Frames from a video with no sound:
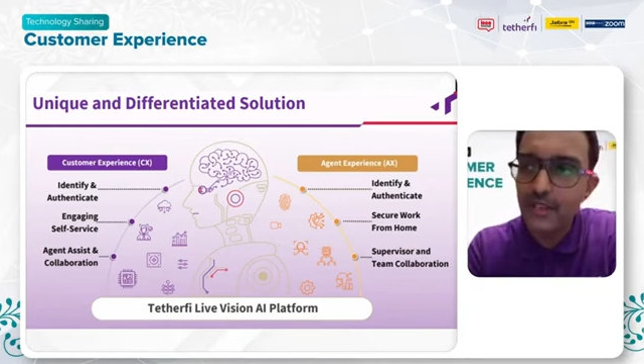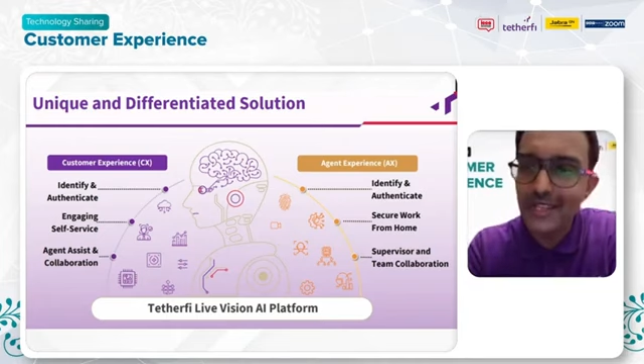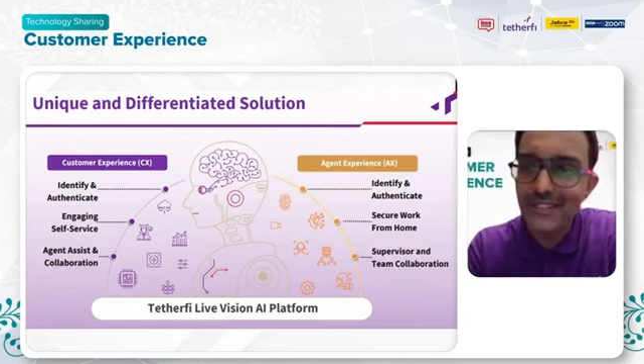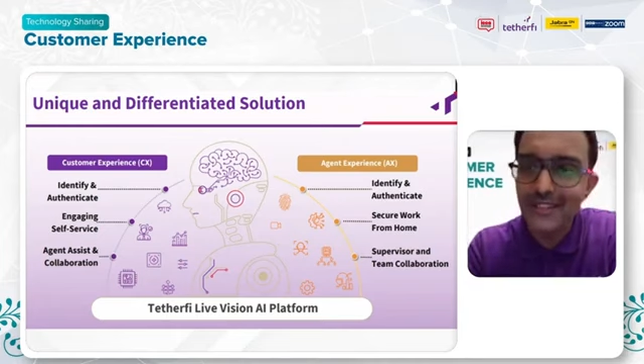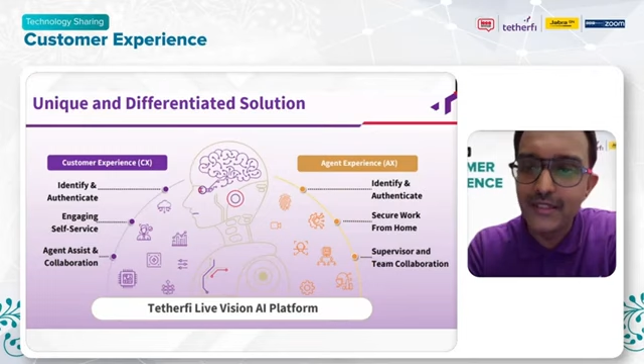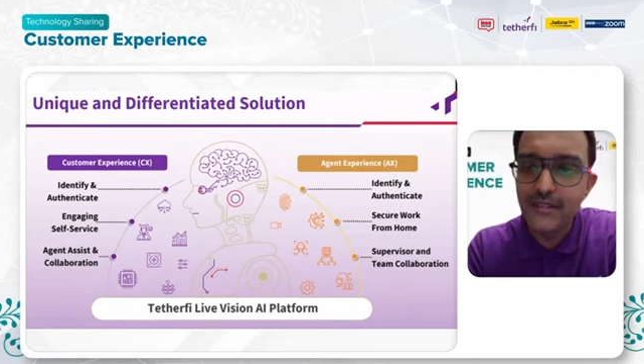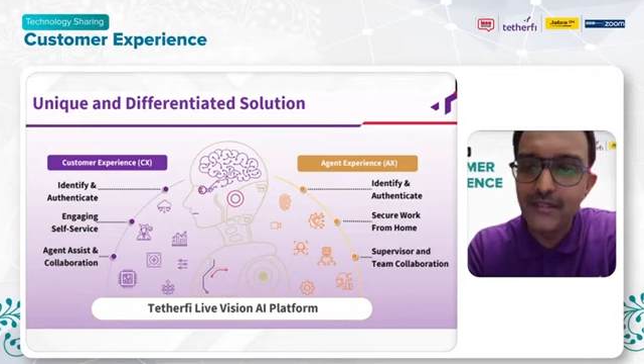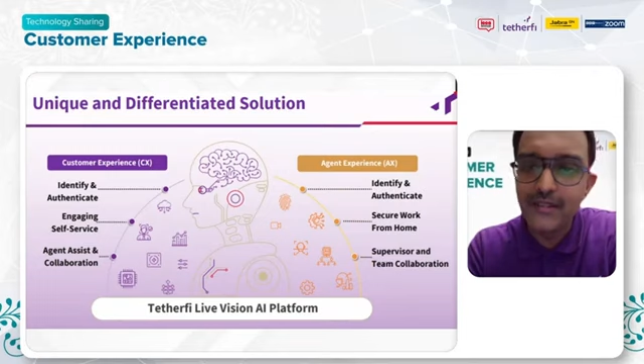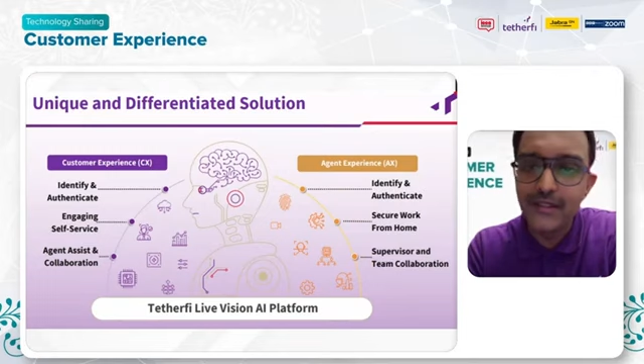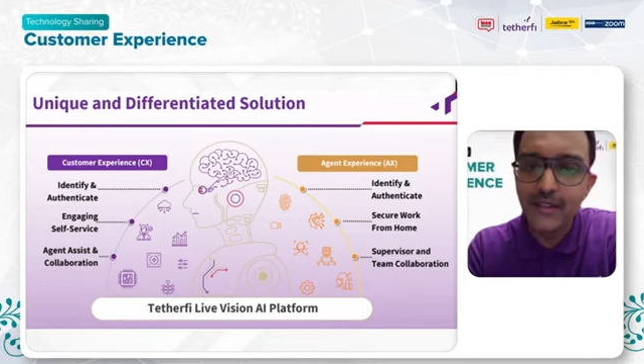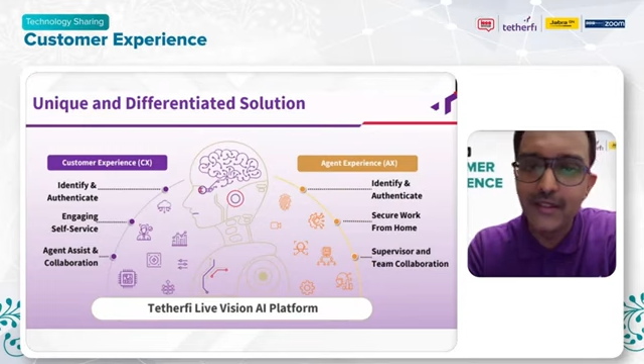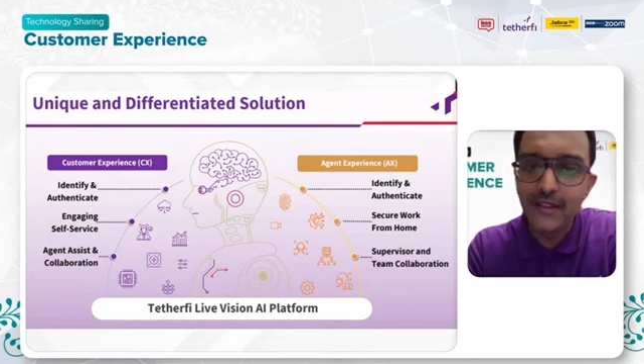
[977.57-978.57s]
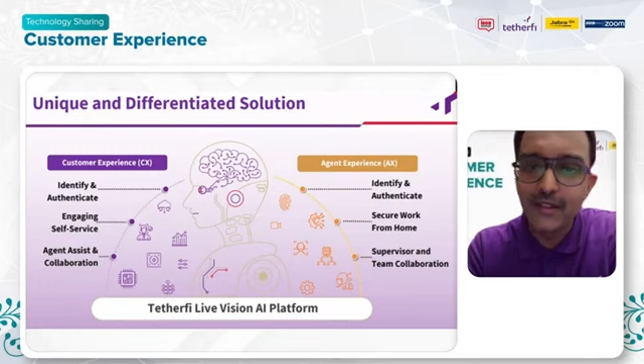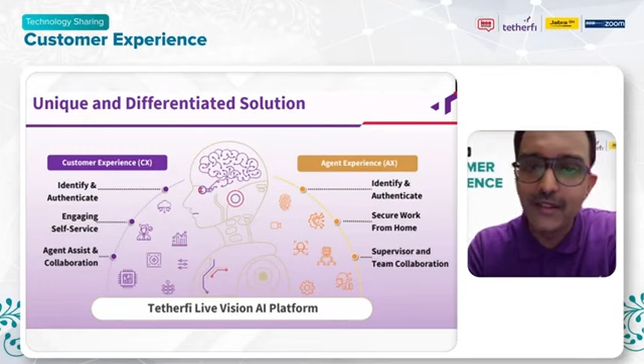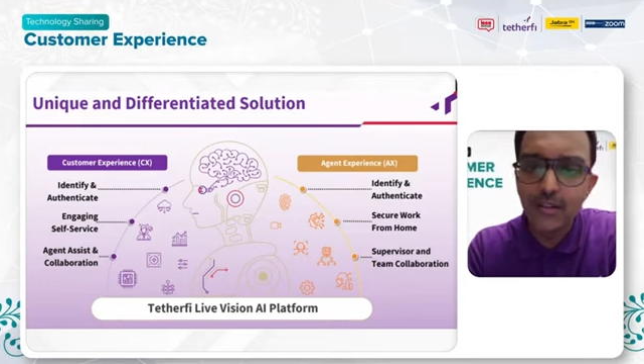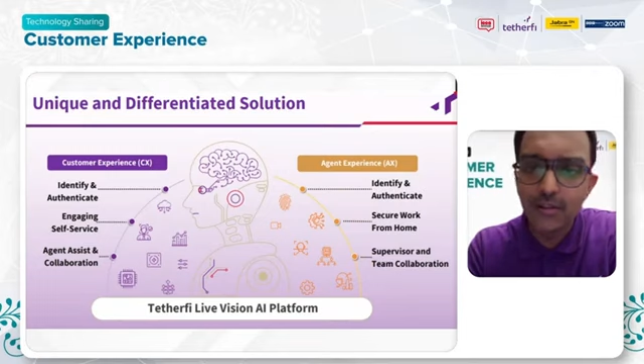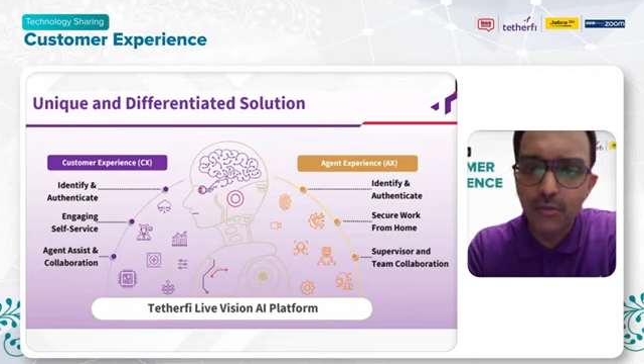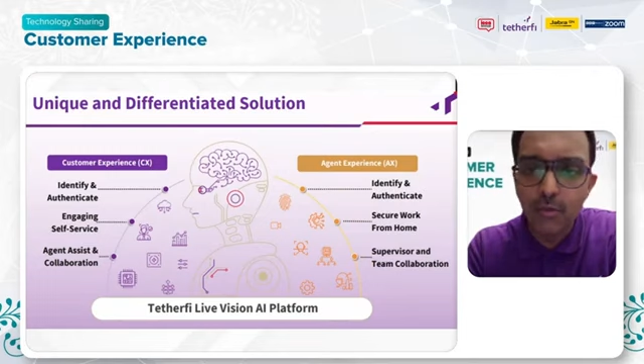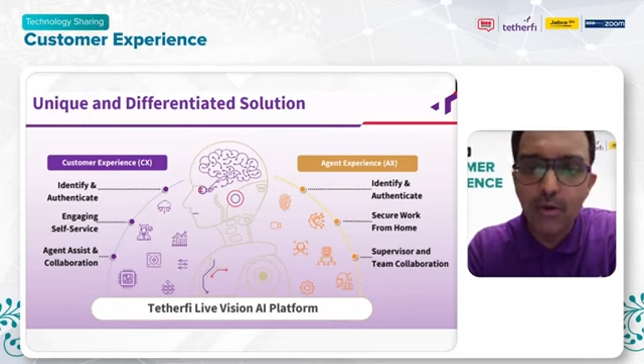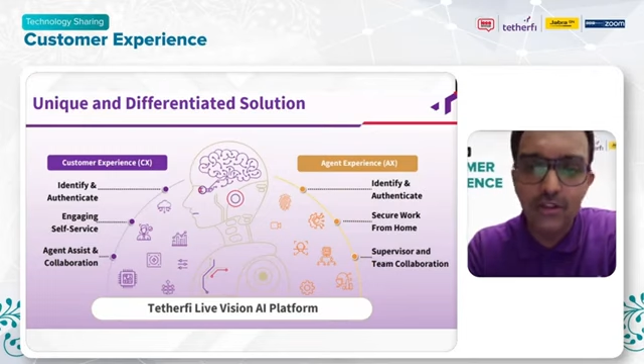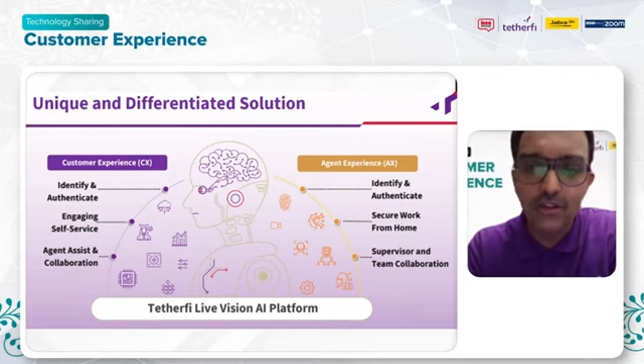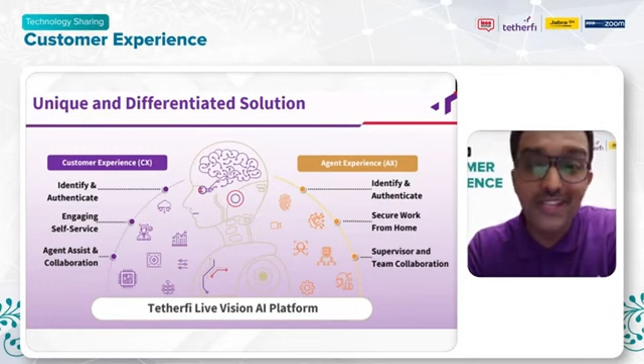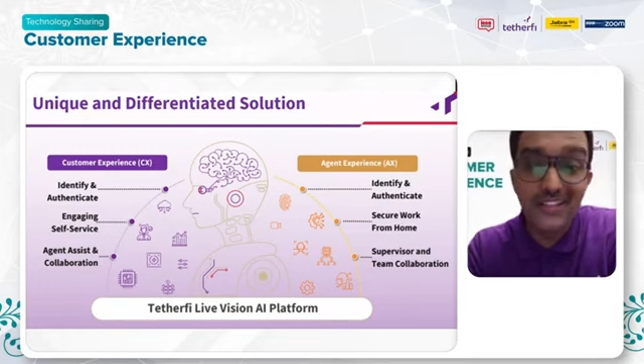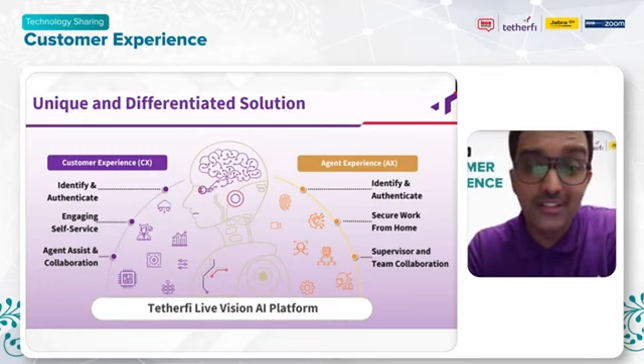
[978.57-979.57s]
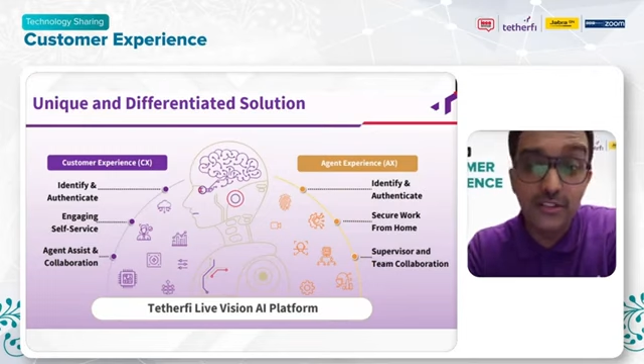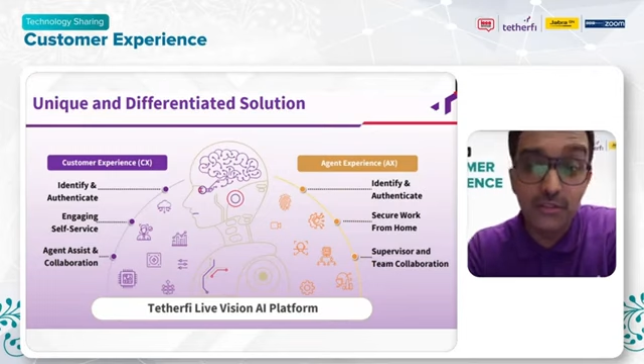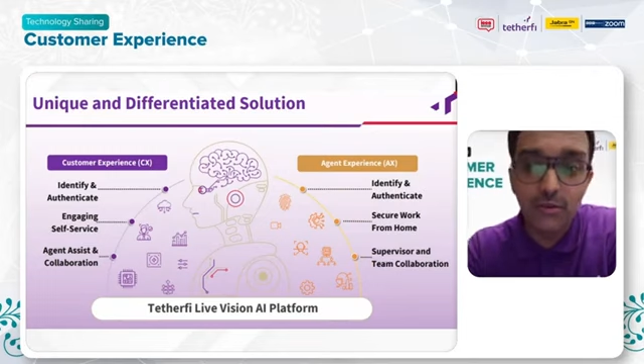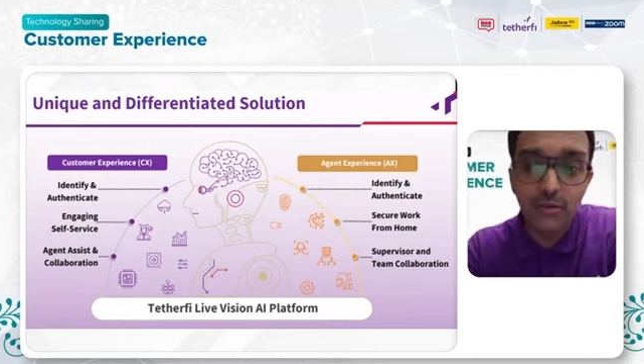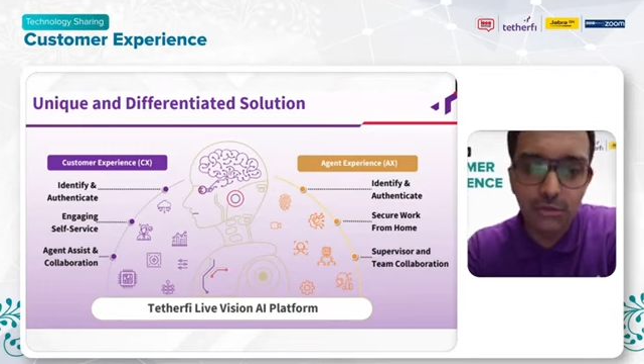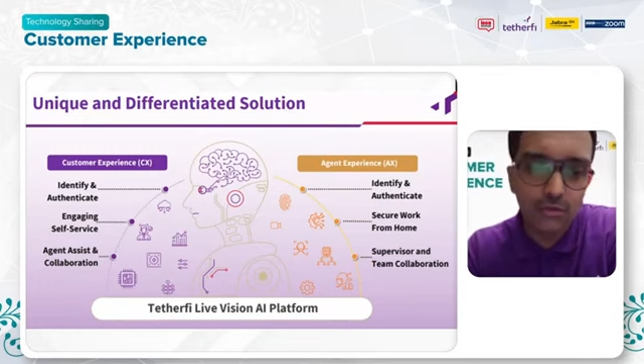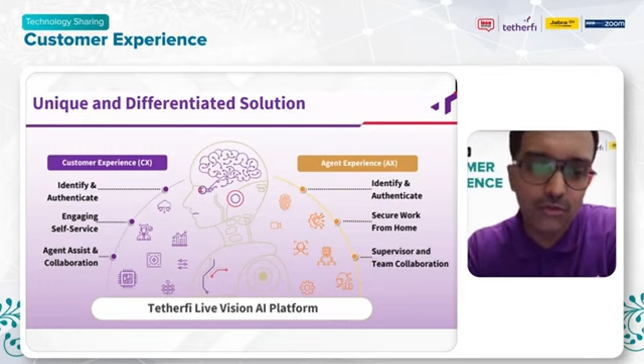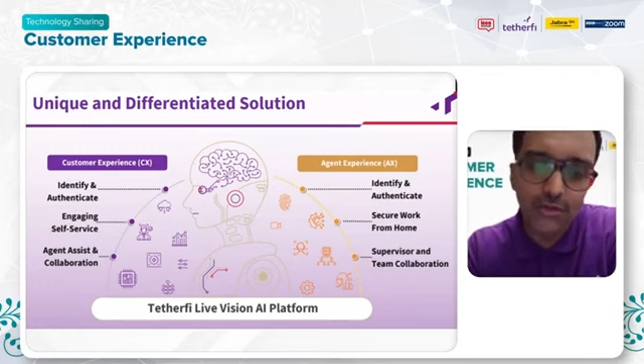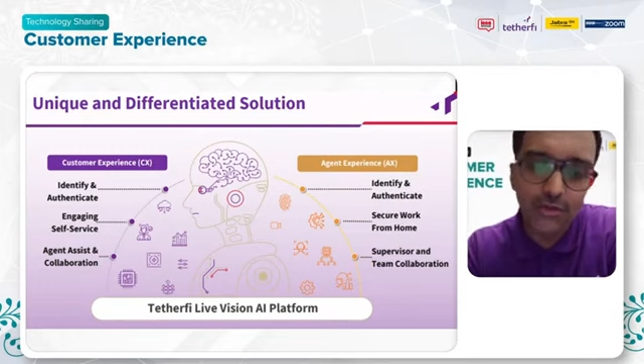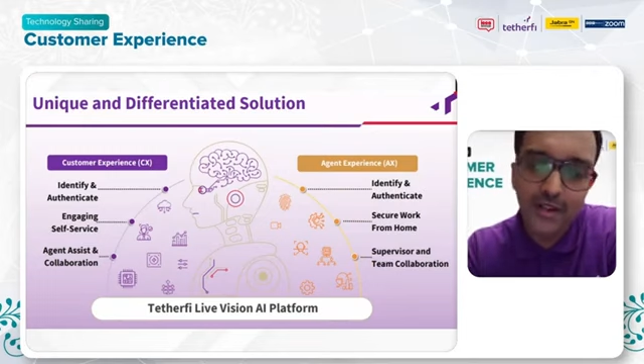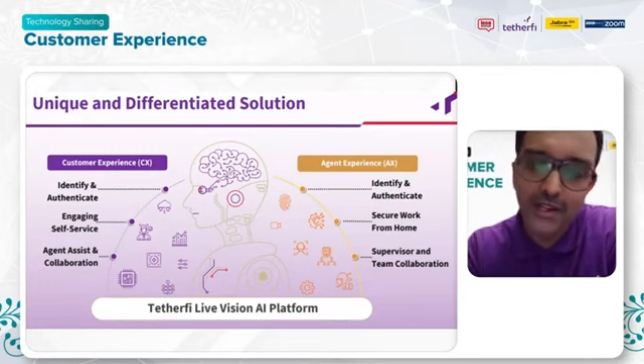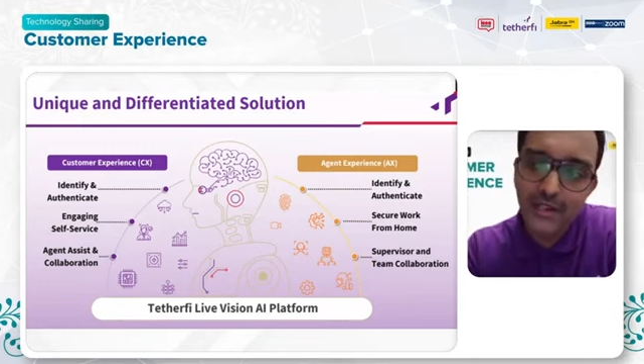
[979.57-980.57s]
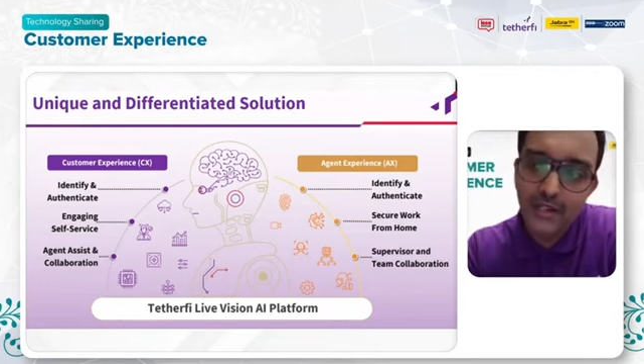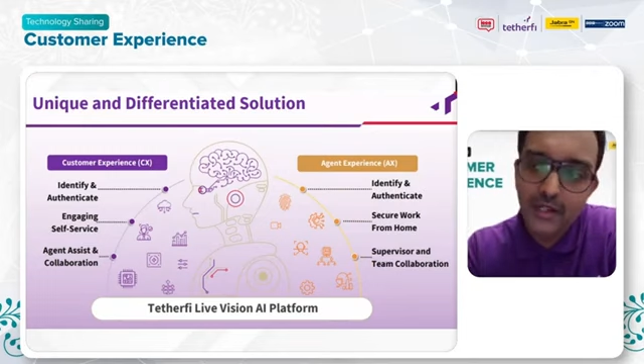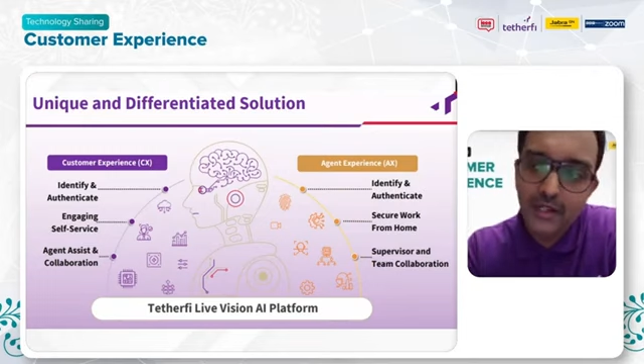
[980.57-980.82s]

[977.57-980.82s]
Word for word: agents what the agents go through right